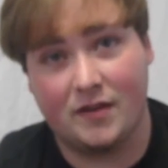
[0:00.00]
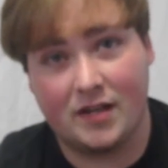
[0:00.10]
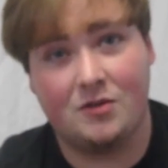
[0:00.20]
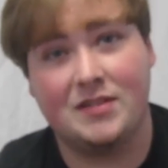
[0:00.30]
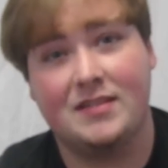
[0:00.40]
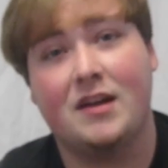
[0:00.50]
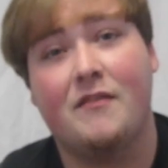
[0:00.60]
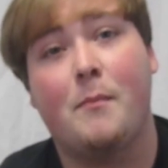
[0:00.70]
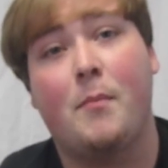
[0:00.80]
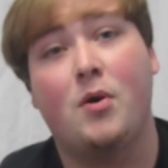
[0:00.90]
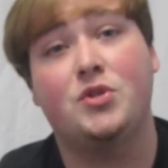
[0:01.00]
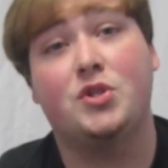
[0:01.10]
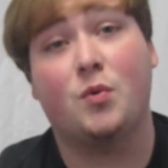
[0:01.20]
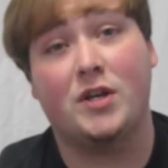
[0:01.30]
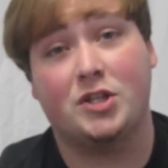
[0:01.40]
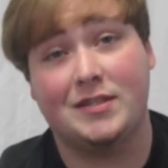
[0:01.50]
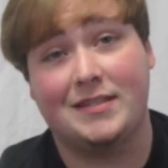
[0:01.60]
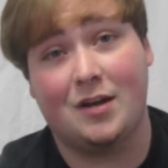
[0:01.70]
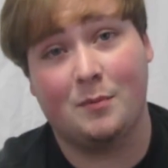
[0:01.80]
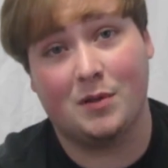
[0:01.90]
videos and stuff, post your questions
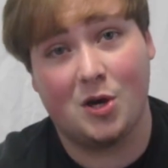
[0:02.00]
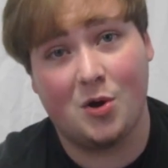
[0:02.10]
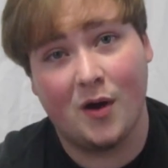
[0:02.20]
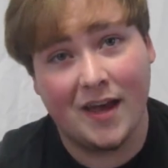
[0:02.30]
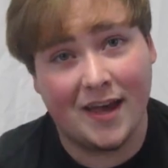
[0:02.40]
down below,